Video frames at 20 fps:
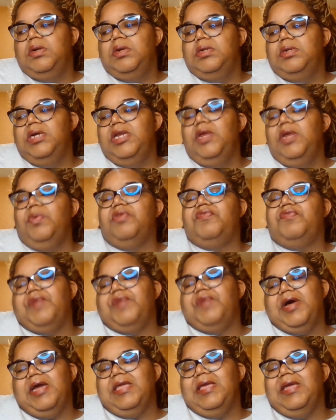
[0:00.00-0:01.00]
it was
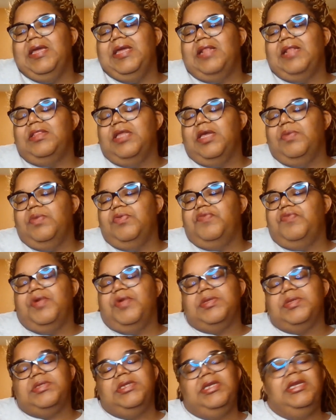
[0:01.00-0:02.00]
fun. Again, I think it was
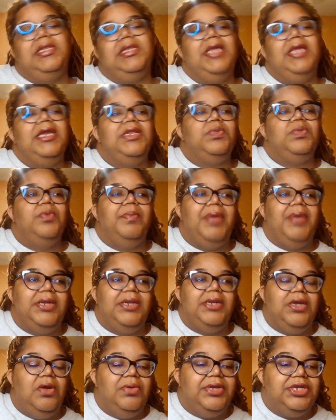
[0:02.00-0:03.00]
fun. So then the ladies went back
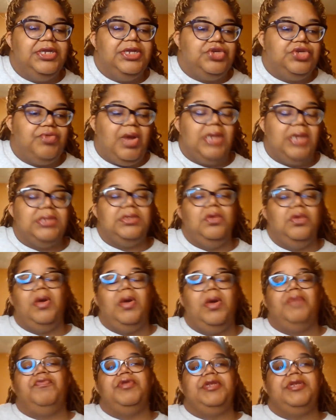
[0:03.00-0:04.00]
to go get dressed. Now,
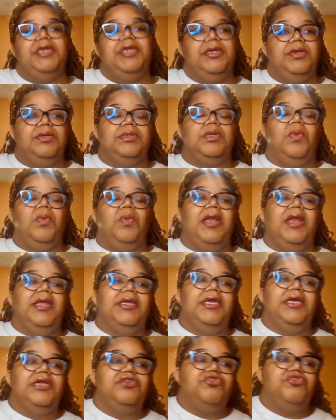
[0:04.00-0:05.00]
what for dinner? So while they're
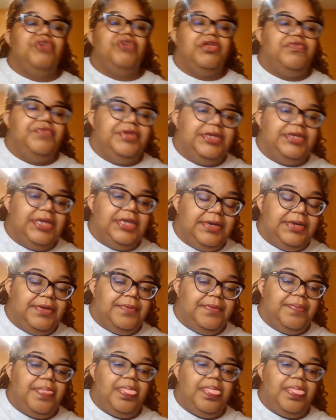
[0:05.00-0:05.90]
getting dressed for dinner,